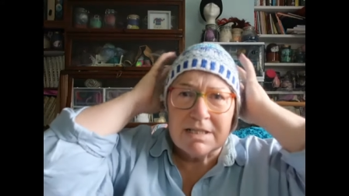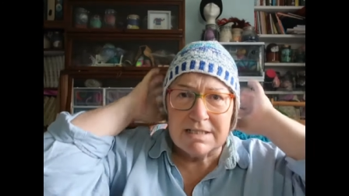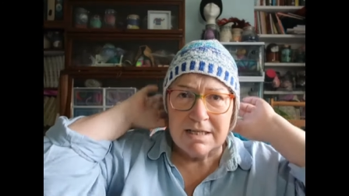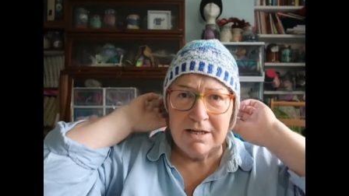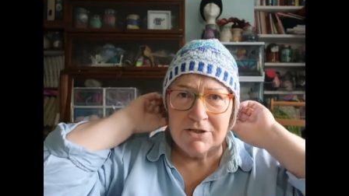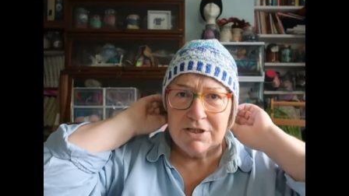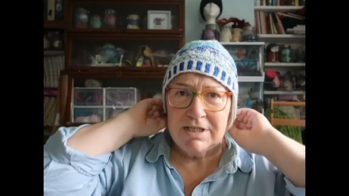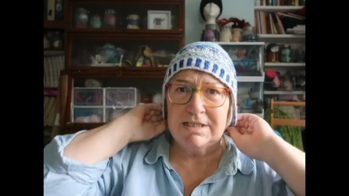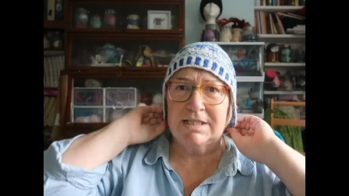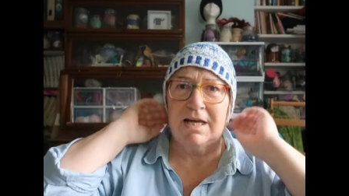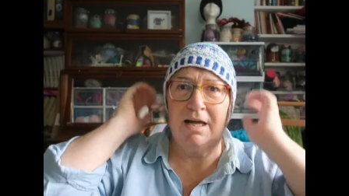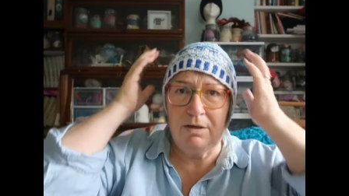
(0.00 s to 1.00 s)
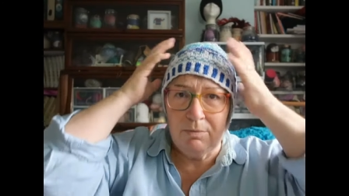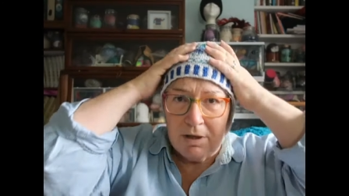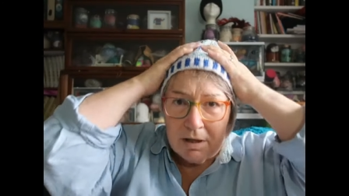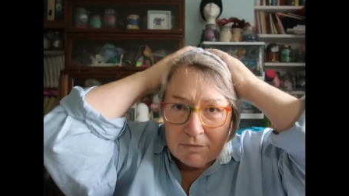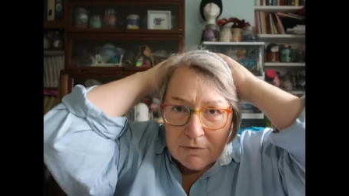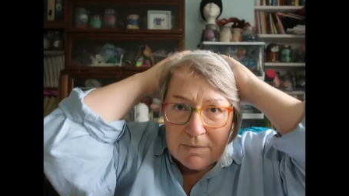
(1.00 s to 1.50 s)
excursion into colour
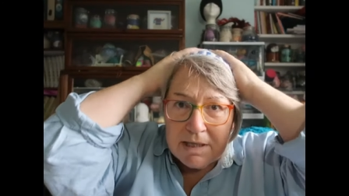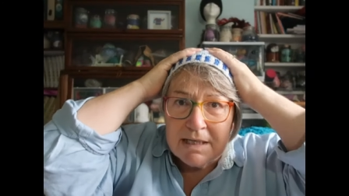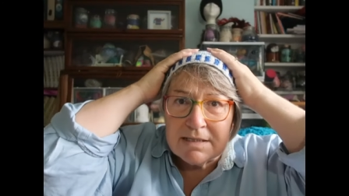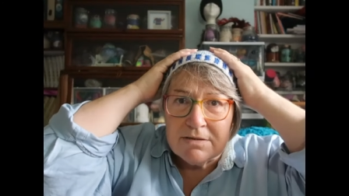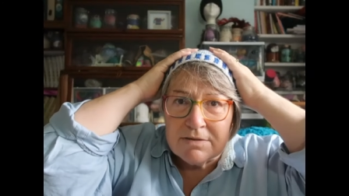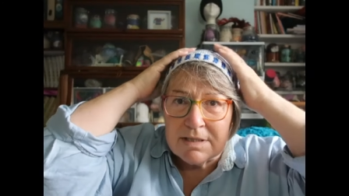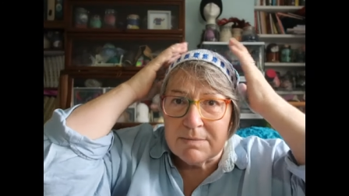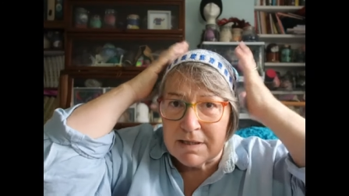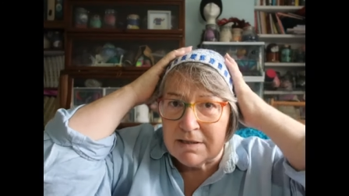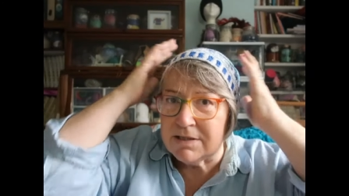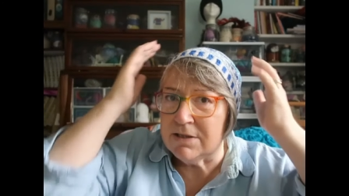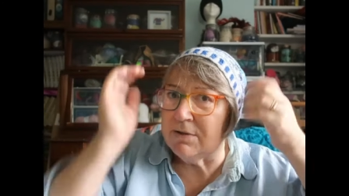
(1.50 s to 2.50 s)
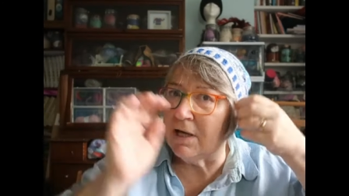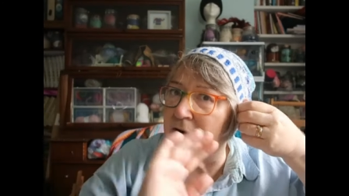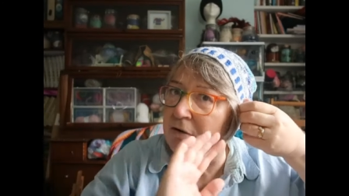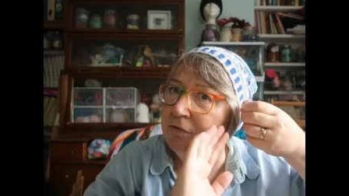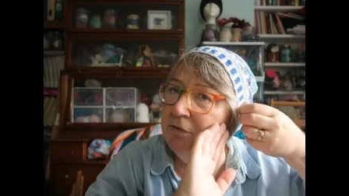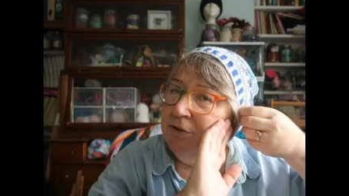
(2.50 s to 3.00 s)
work for me. It's not something I do
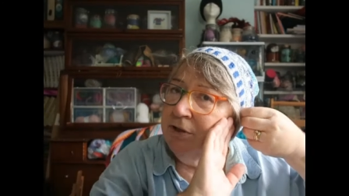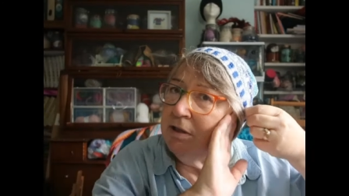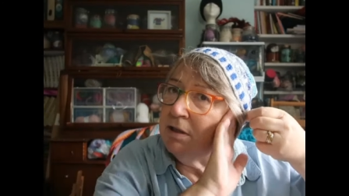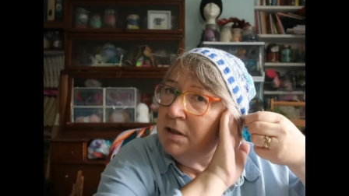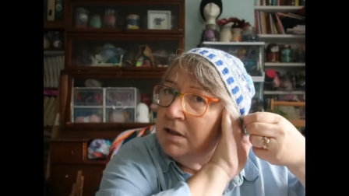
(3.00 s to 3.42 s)
that often.